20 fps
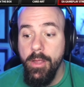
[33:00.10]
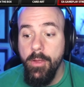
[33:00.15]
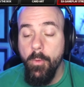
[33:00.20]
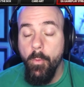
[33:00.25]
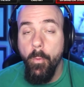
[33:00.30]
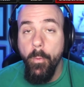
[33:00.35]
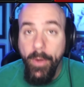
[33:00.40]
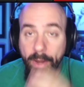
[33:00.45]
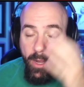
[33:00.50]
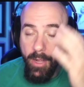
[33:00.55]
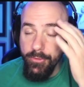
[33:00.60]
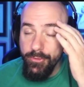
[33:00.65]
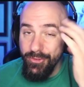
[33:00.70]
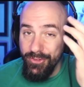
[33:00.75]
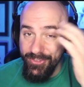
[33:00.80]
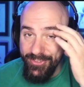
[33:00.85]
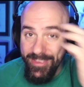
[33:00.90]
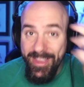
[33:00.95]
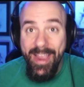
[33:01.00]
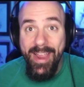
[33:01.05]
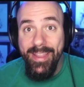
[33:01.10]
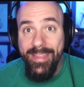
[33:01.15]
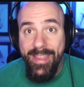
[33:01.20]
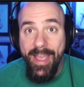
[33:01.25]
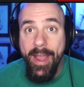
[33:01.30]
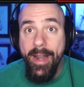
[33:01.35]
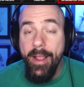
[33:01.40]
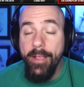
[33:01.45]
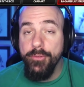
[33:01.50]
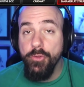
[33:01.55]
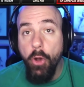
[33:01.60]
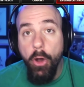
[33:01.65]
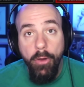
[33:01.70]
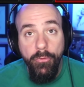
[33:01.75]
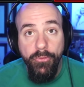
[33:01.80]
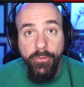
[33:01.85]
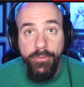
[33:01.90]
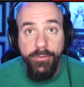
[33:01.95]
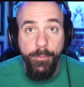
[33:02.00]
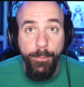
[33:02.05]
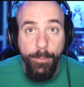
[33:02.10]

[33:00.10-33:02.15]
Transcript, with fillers: We understand that as offensive